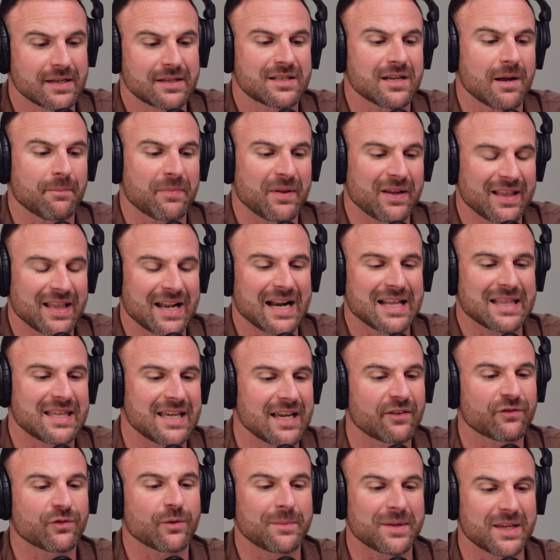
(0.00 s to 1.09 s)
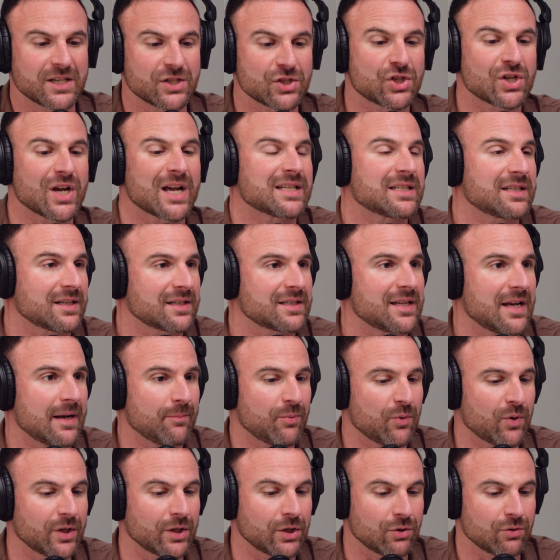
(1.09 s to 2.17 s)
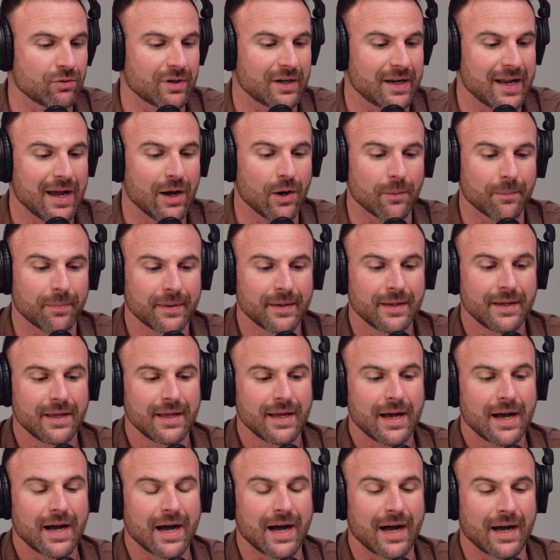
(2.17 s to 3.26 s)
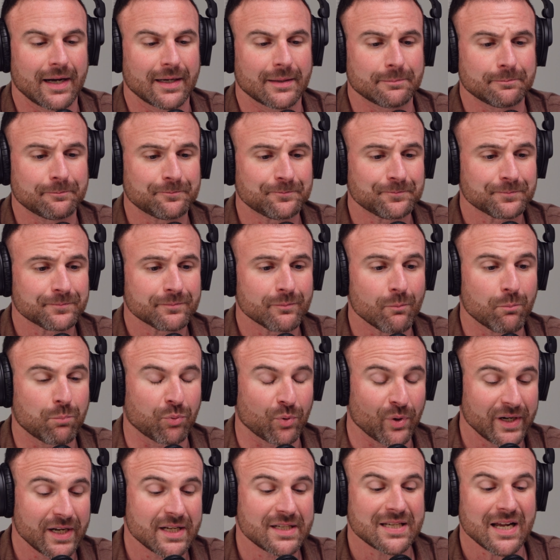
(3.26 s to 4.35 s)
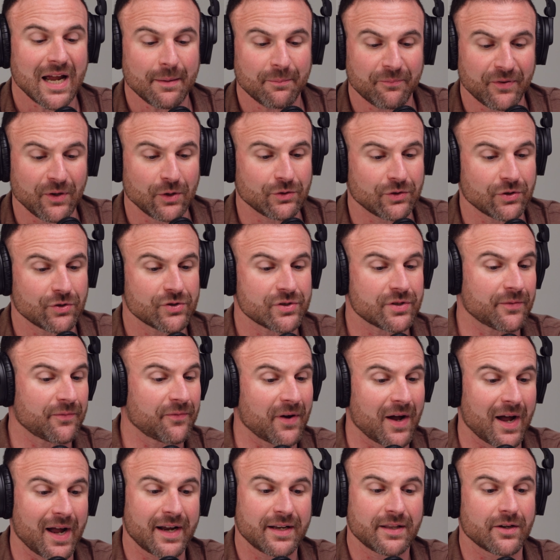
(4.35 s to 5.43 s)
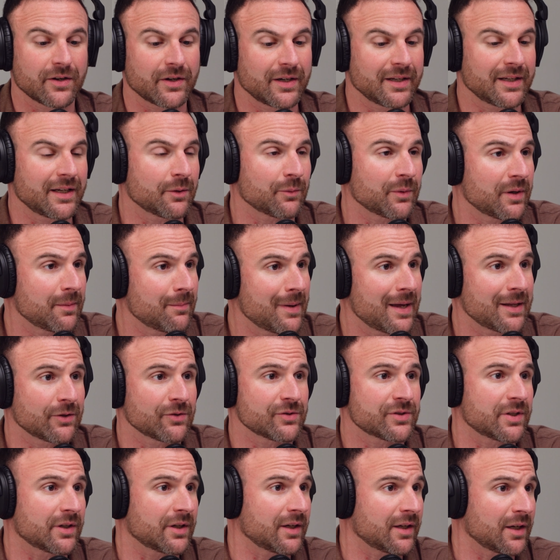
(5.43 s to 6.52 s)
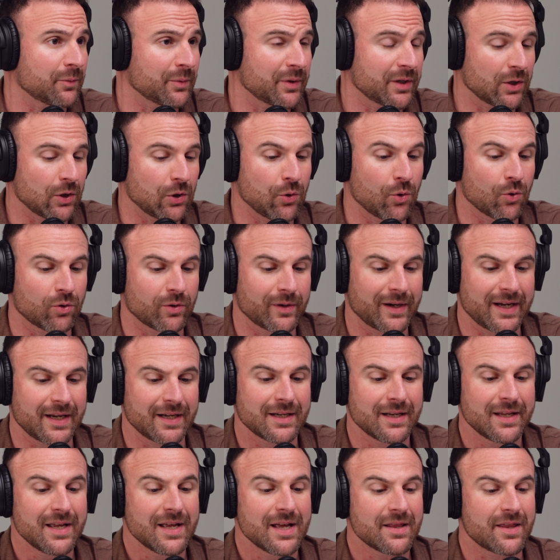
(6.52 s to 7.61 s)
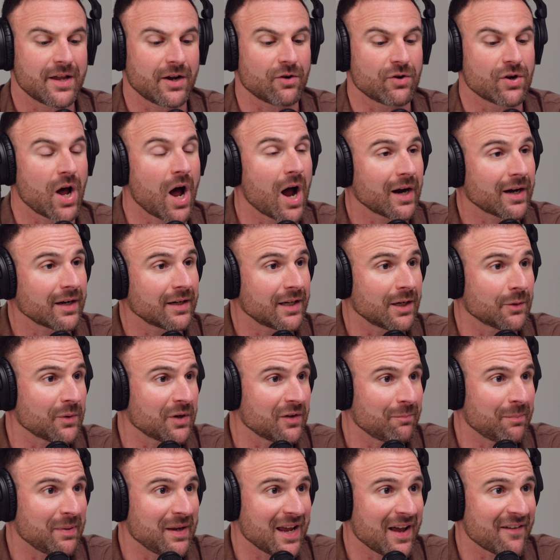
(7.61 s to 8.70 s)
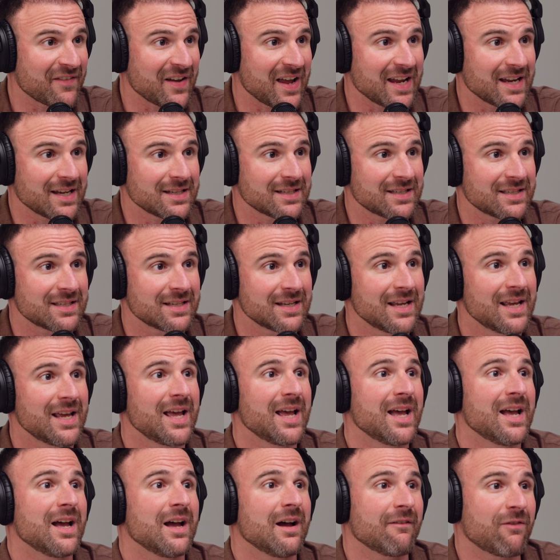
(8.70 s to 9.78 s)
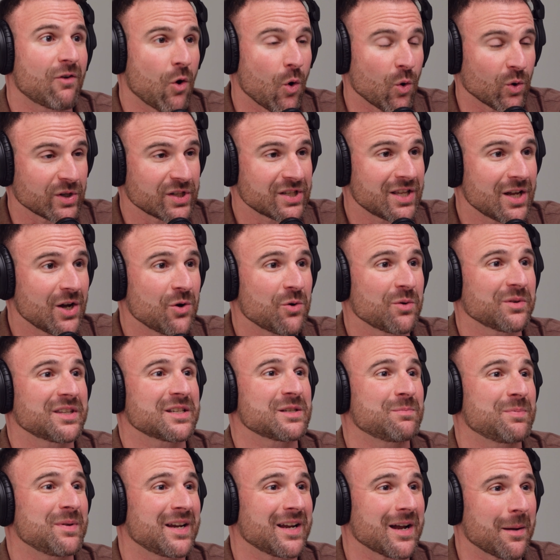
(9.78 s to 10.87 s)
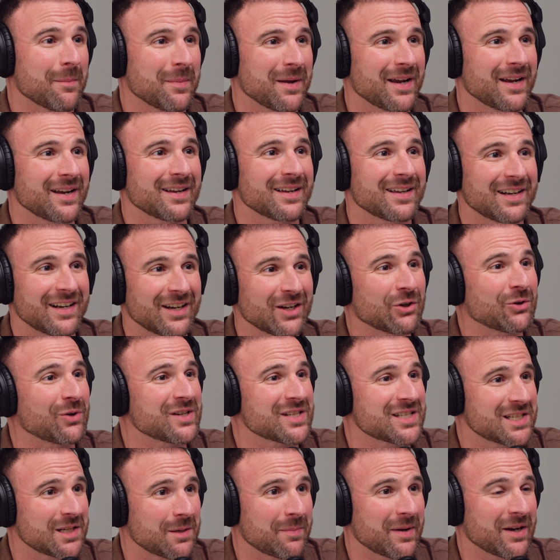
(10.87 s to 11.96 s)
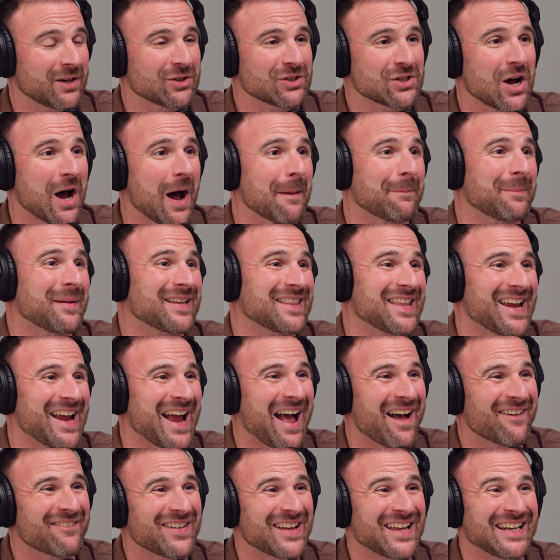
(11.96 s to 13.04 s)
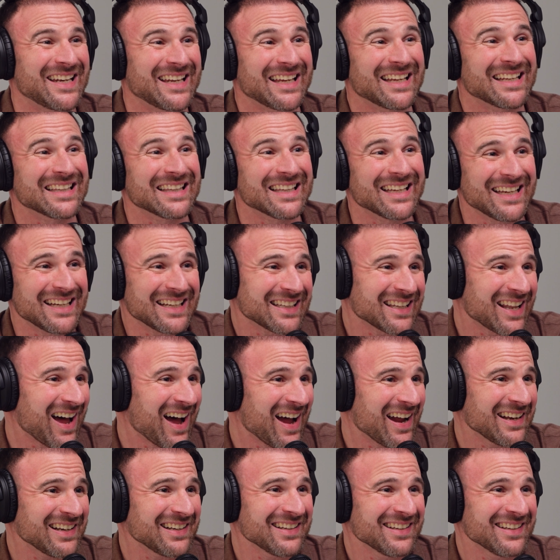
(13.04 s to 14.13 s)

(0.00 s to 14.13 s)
something that I think from the ingesting standpoint, you can help. Brita type filters are fine. They're going to get rid of metals. They're going to get rid of chlorine. They are not going to get rid of PFAS. Of course, though, this is becoming an increasingly bigger topic. They have an elite line